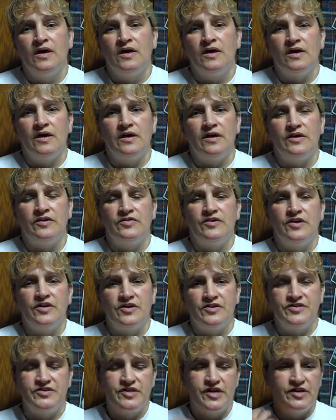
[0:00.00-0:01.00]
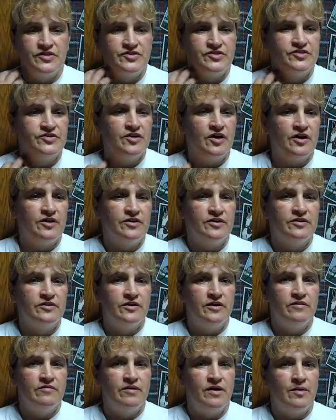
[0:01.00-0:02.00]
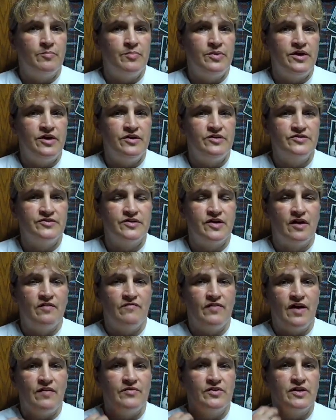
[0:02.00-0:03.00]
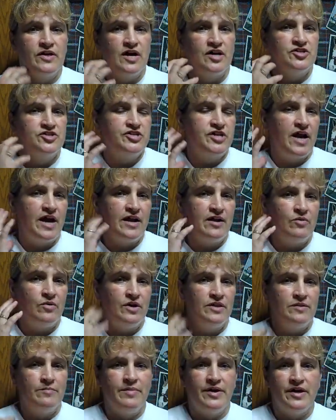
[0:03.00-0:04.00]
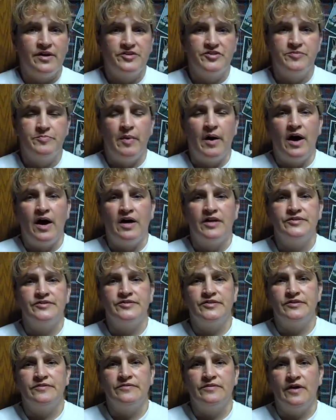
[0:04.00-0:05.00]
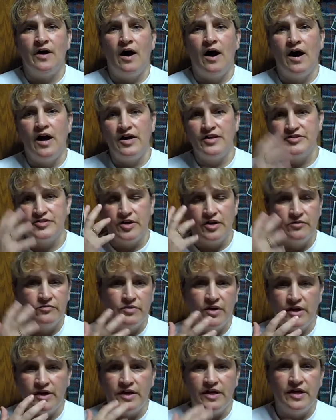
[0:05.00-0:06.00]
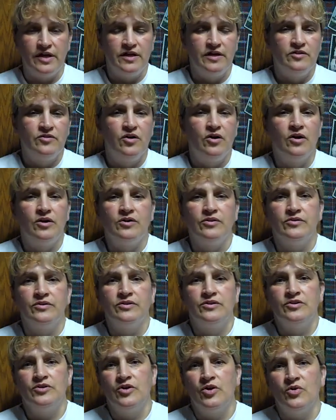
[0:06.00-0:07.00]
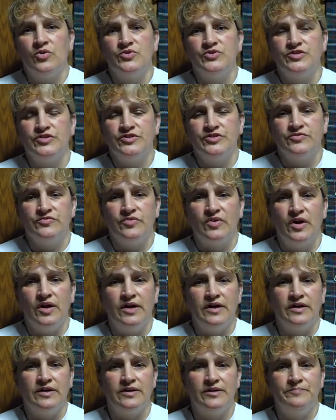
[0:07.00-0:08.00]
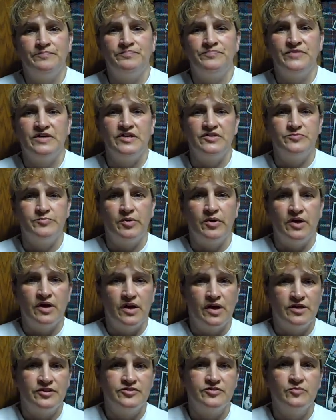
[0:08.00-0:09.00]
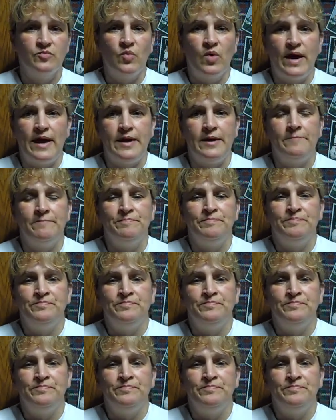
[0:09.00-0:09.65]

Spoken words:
the skin's starting to clear up. He's got 5 o'clock shadow on the bare spots, and the eyes aren't runny any longer, and the nose isn't running, and he's putting on some weight.